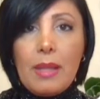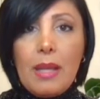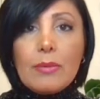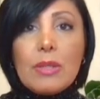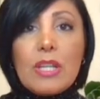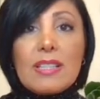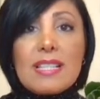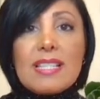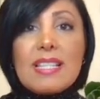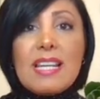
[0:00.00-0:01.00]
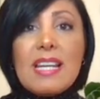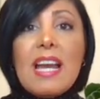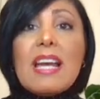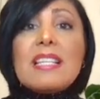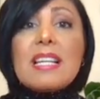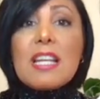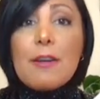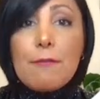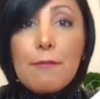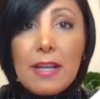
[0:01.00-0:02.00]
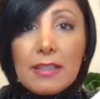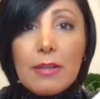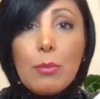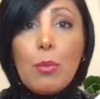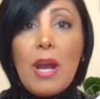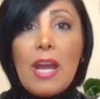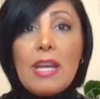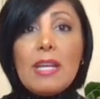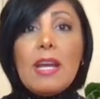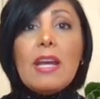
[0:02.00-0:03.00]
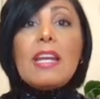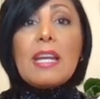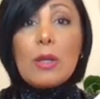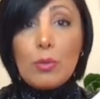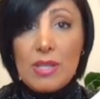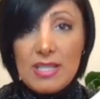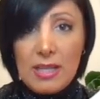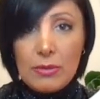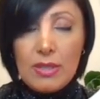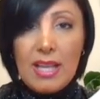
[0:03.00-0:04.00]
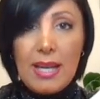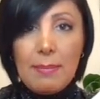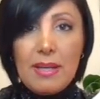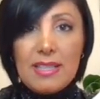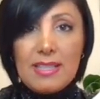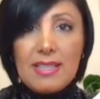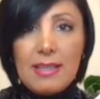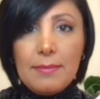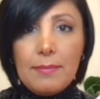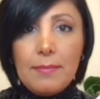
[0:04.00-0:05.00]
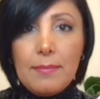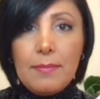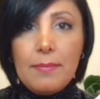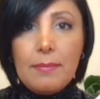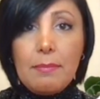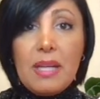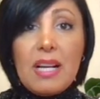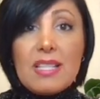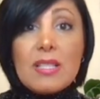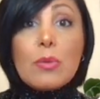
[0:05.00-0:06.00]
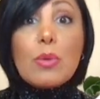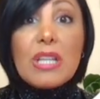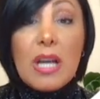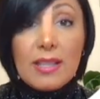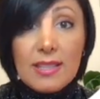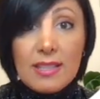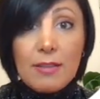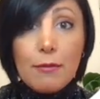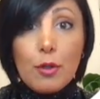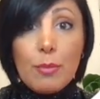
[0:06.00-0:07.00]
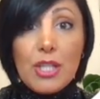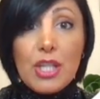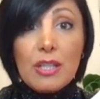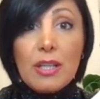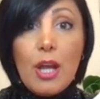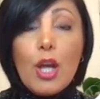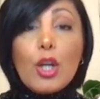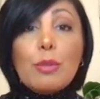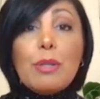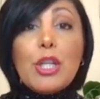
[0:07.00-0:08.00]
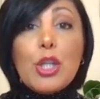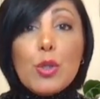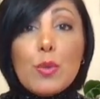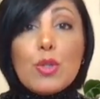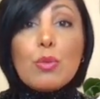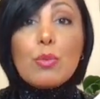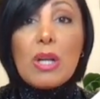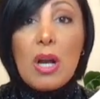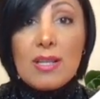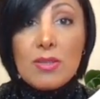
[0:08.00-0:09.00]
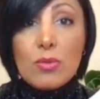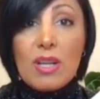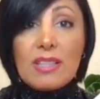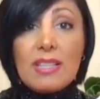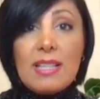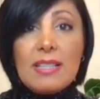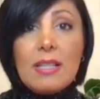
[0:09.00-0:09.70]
Redundancy is an effective way in increasing reliability because the redundant information could be used to reconstruct the data